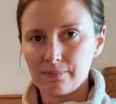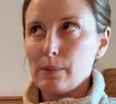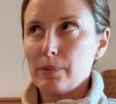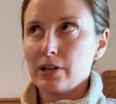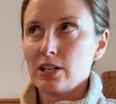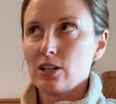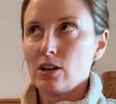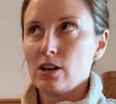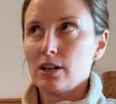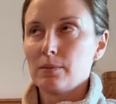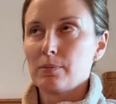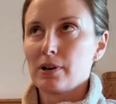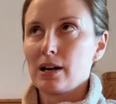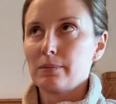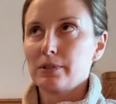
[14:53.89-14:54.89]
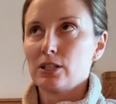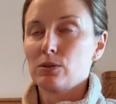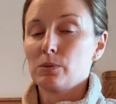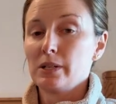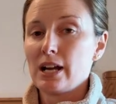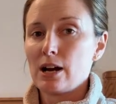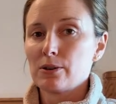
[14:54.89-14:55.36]
I put it on probably
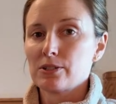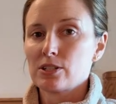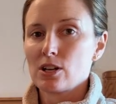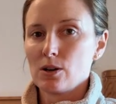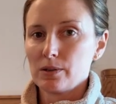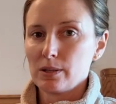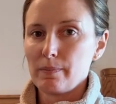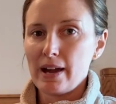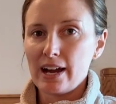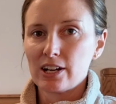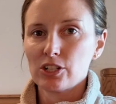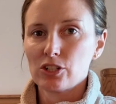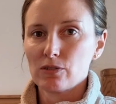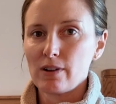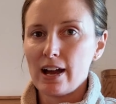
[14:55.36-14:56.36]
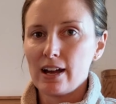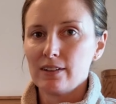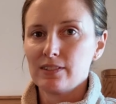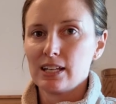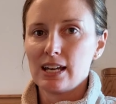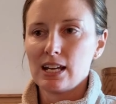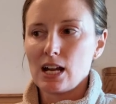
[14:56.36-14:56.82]
3 hours ago when the package
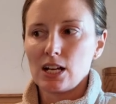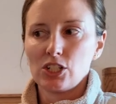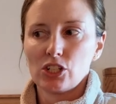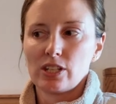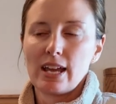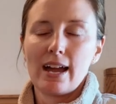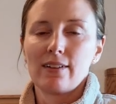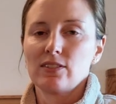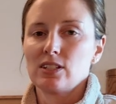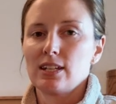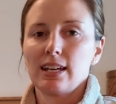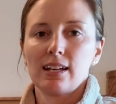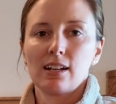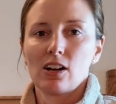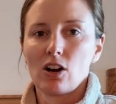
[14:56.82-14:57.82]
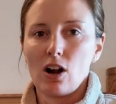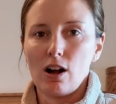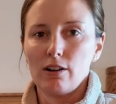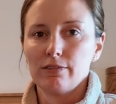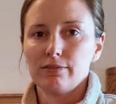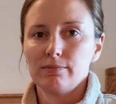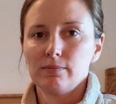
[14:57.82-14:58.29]
arrived, and I just haven't taken it
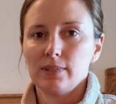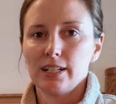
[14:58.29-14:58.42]
off.